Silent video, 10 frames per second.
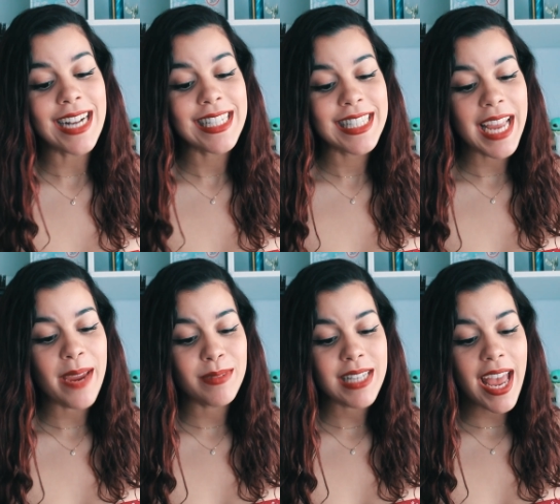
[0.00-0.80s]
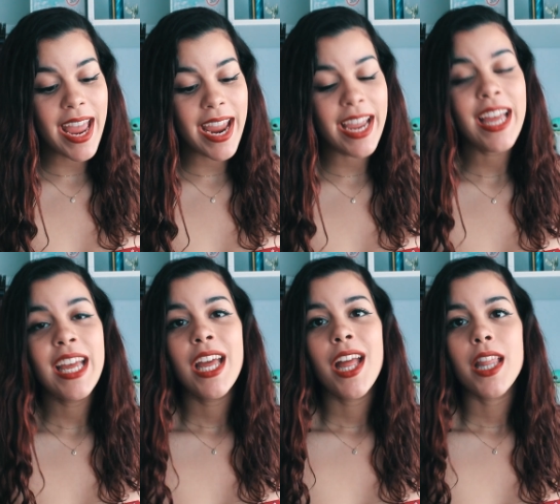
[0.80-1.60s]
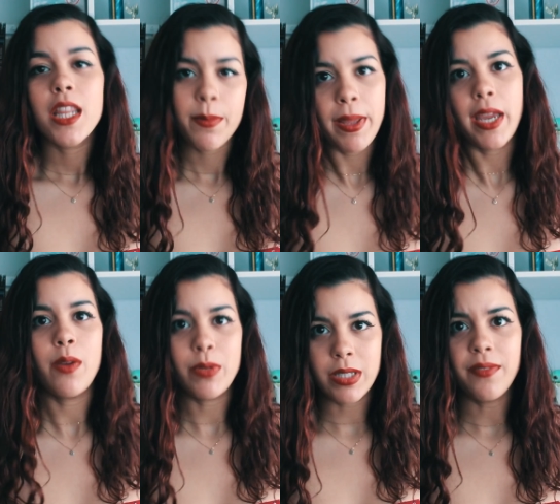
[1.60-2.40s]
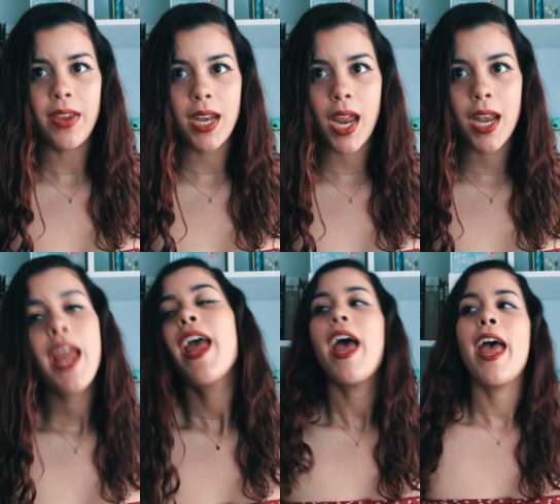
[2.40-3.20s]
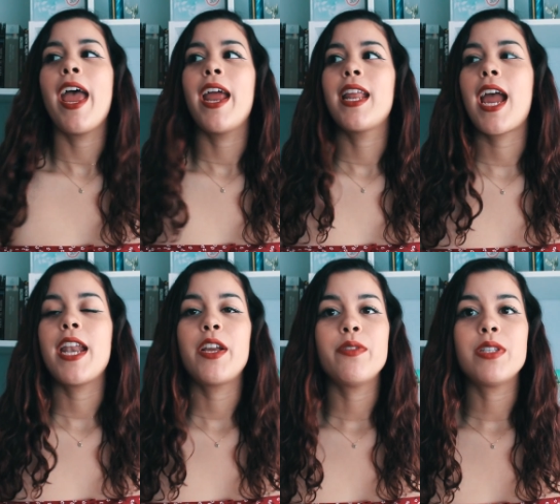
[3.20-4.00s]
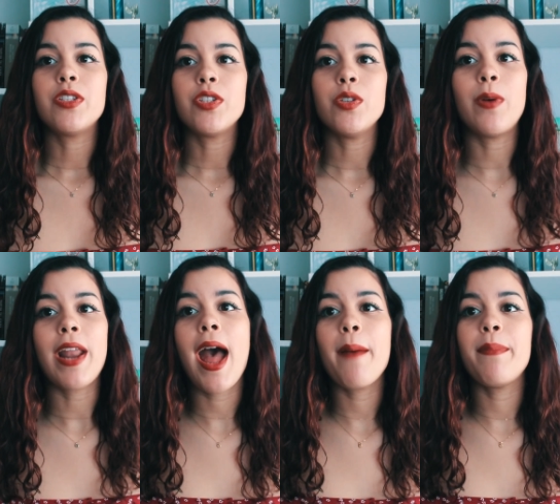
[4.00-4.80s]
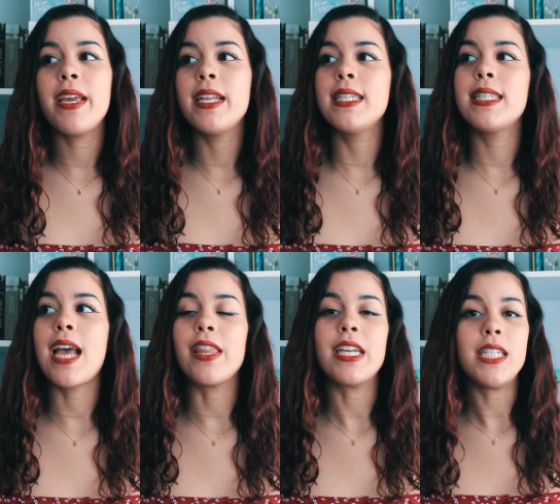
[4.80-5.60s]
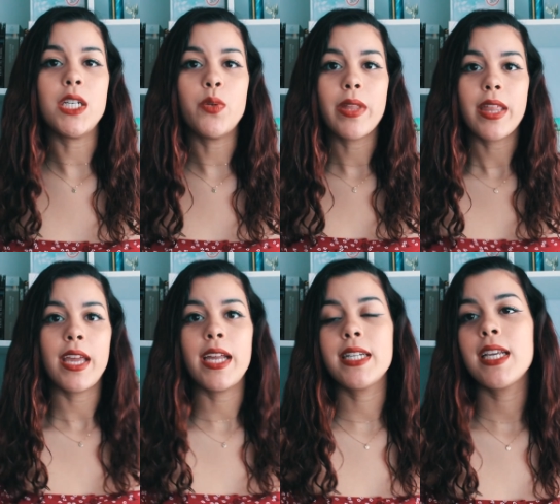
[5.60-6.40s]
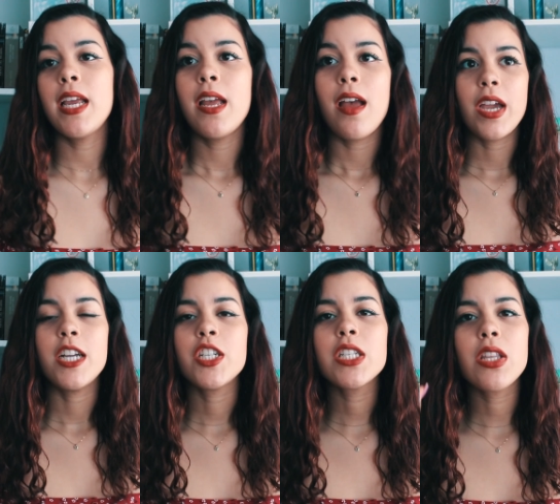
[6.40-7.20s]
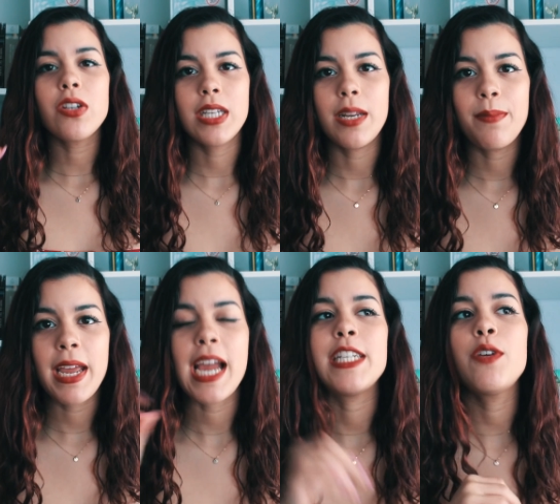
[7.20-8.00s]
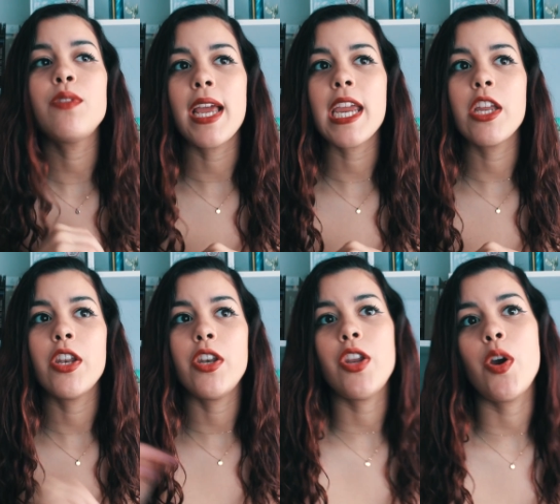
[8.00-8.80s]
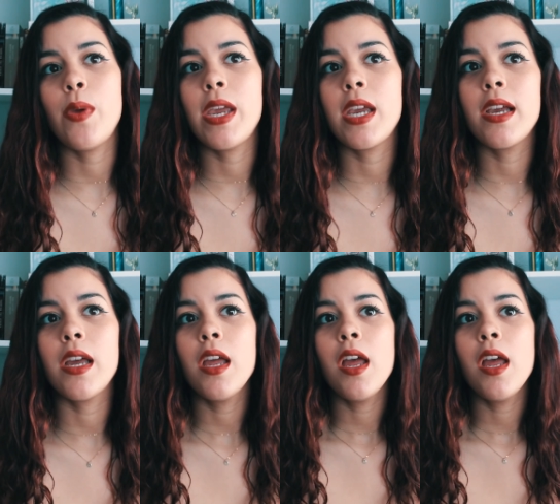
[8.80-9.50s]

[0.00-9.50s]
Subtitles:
that same day their planet was invaded. And it kind of goes into what happens, how they deal with it, and just a little tidbit. I don't like knowing